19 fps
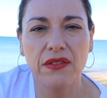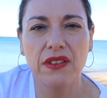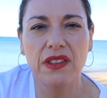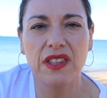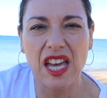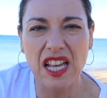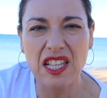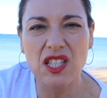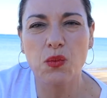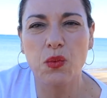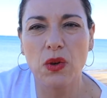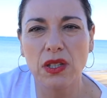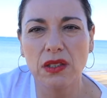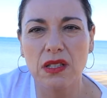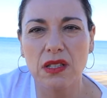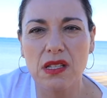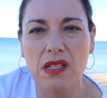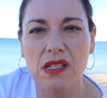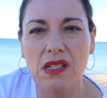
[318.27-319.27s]
That's
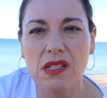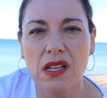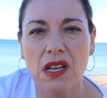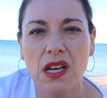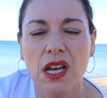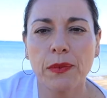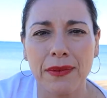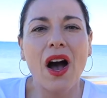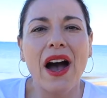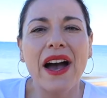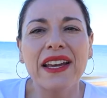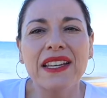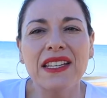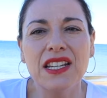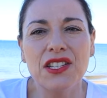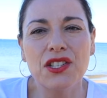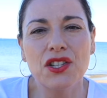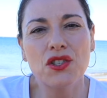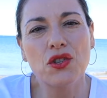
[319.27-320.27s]
wellness. I
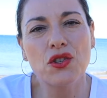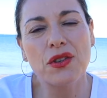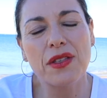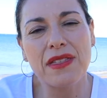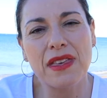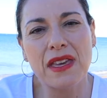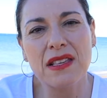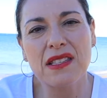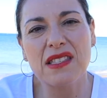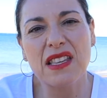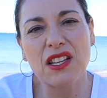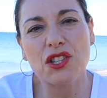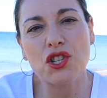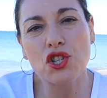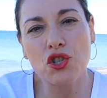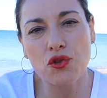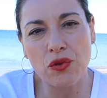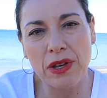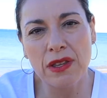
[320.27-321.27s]
need to do things that
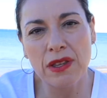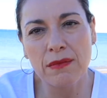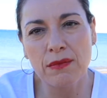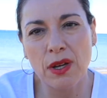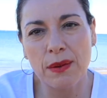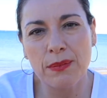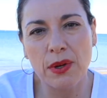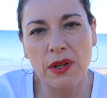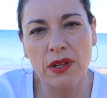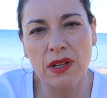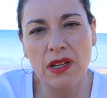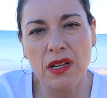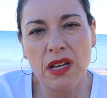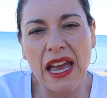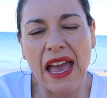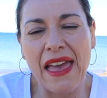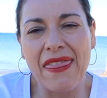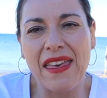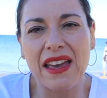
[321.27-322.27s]
strengthen my body
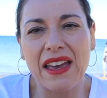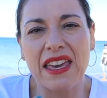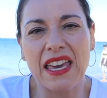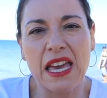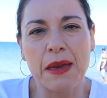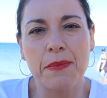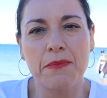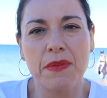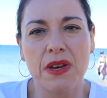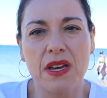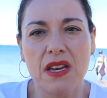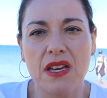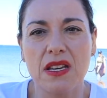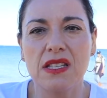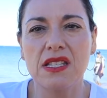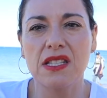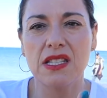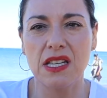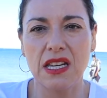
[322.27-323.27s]
and that keep me
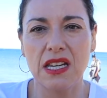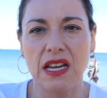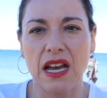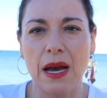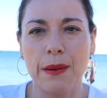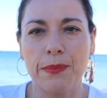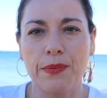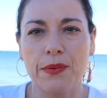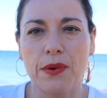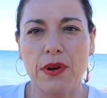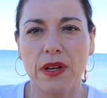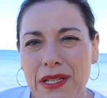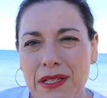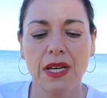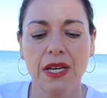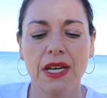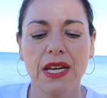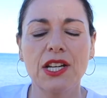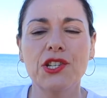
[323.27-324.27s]
sitting upright.
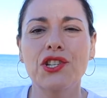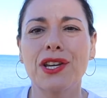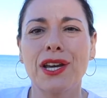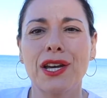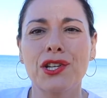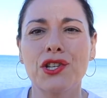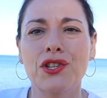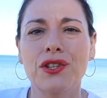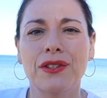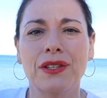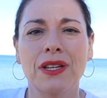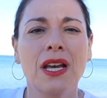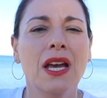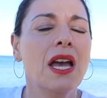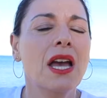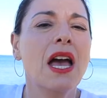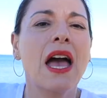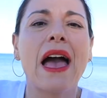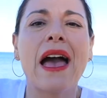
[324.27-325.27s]
Education.
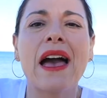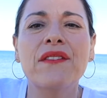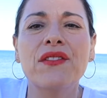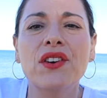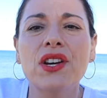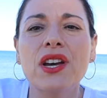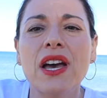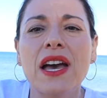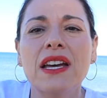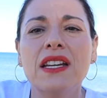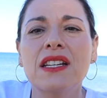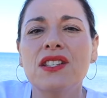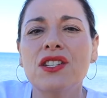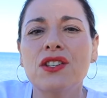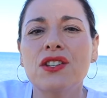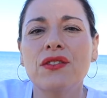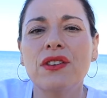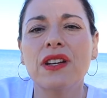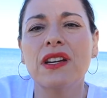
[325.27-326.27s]
Have I had a
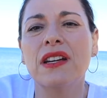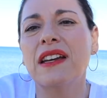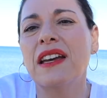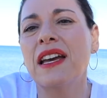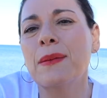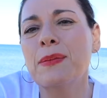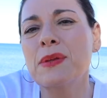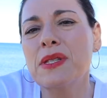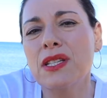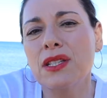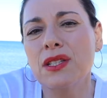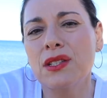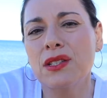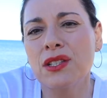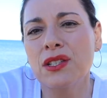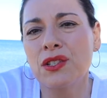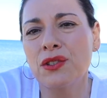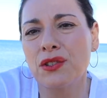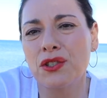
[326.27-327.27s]
degree?
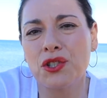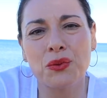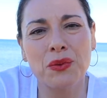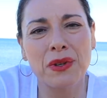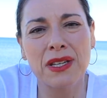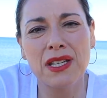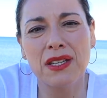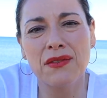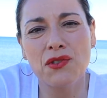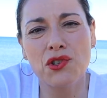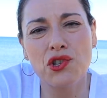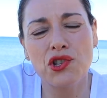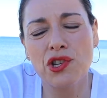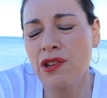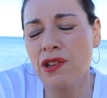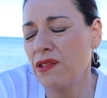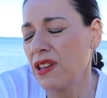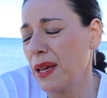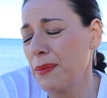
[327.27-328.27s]
Absolutely not. Do I give a
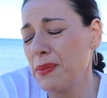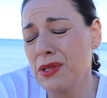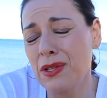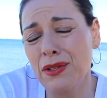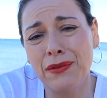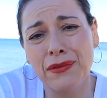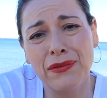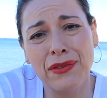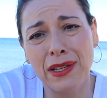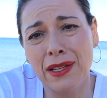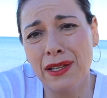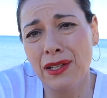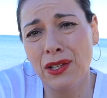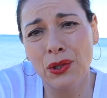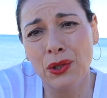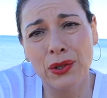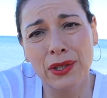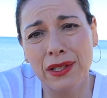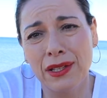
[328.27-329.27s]
shit?
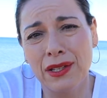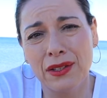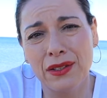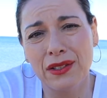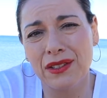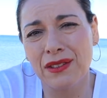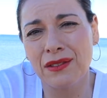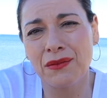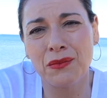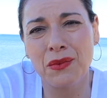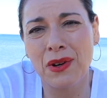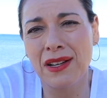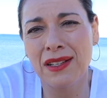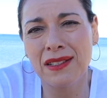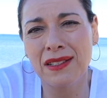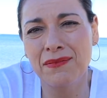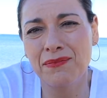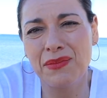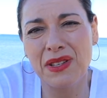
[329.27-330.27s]
Absolutely not.
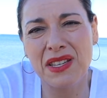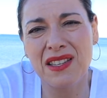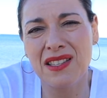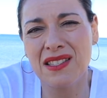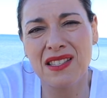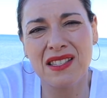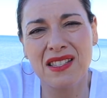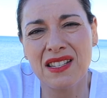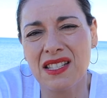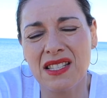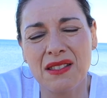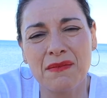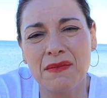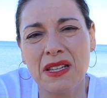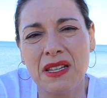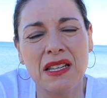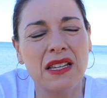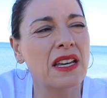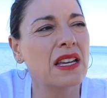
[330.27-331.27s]
Why? Because it doesn't
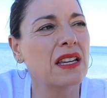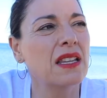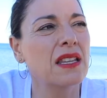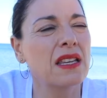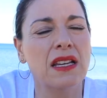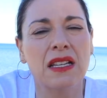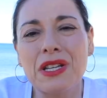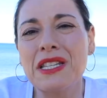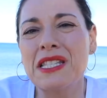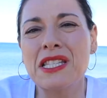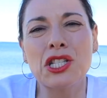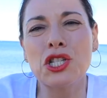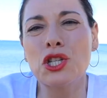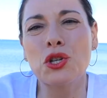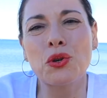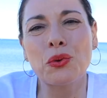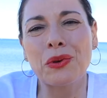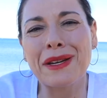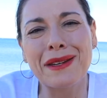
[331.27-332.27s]
mean anything. Is a
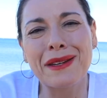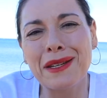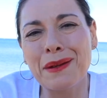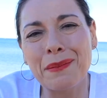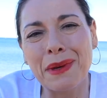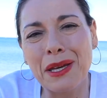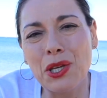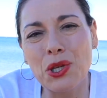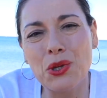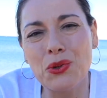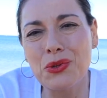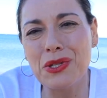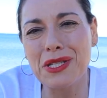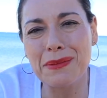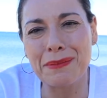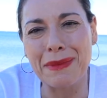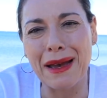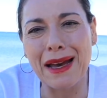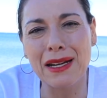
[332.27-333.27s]
degree going to make you
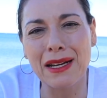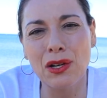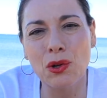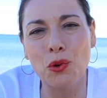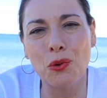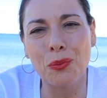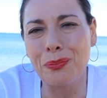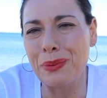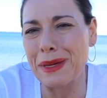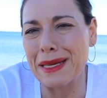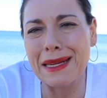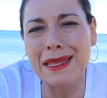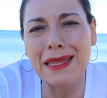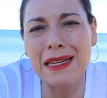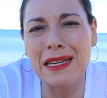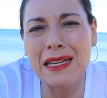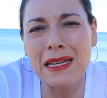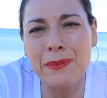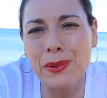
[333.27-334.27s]
smarter or better
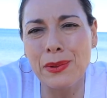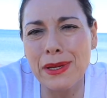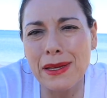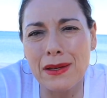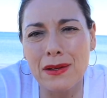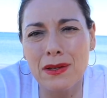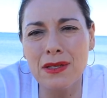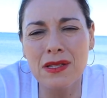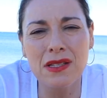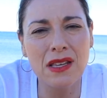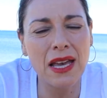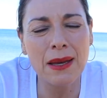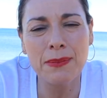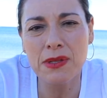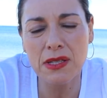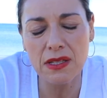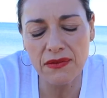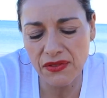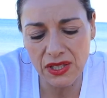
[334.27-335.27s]
than anybody else?
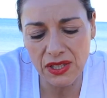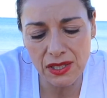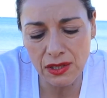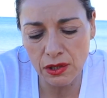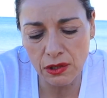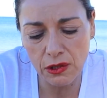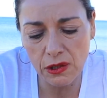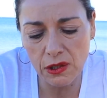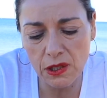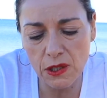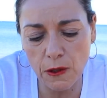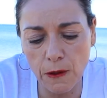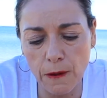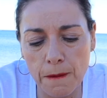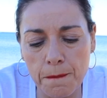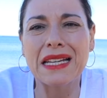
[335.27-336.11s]
Absolutely not.